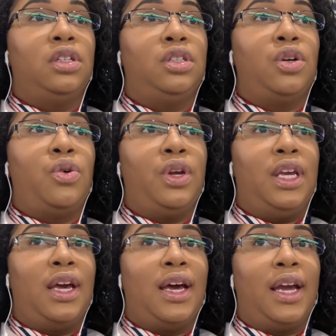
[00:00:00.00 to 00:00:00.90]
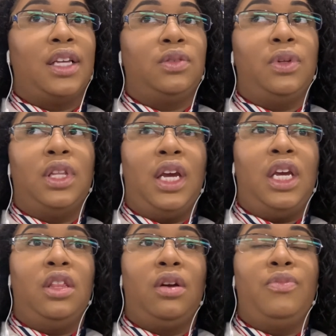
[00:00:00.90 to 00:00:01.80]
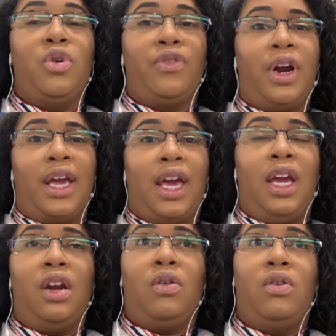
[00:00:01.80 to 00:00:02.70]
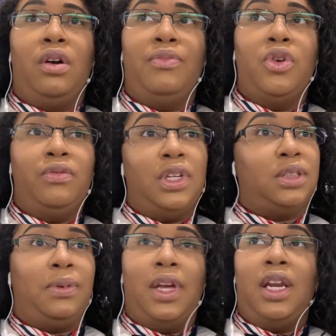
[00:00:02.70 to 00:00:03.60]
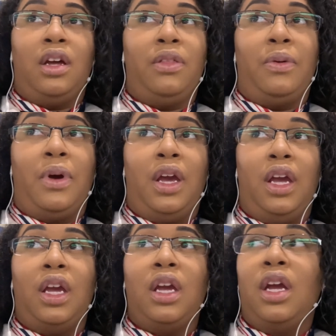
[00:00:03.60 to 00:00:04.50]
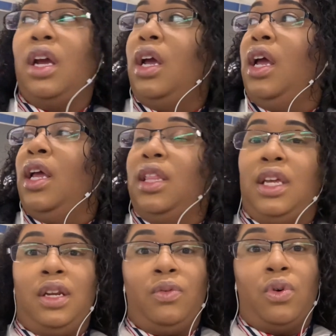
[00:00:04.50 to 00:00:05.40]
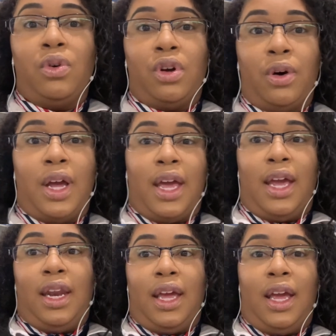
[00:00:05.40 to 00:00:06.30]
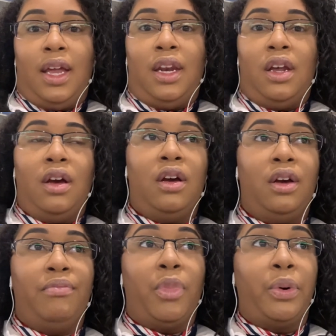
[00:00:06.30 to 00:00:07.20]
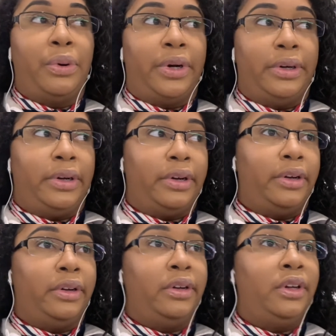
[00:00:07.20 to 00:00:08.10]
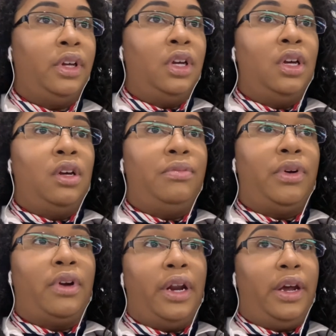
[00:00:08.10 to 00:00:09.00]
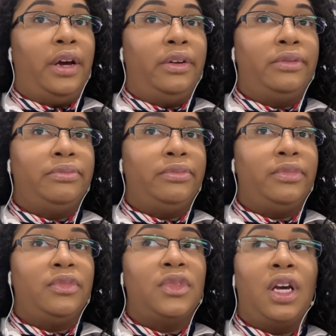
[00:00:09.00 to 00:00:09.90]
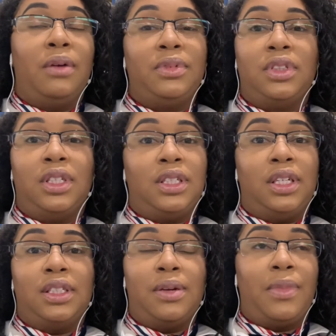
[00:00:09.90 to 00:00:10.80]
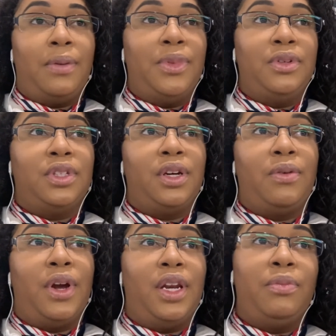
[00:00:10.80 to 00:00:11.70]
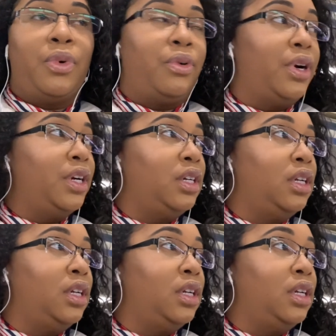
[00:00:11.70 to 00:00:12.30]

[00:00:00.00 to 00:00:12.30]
So yeah, I guess when they either move our gate or move this plane out the way, then we'll go ahead and board. But right now, I'm just listening to my music, waiting to board.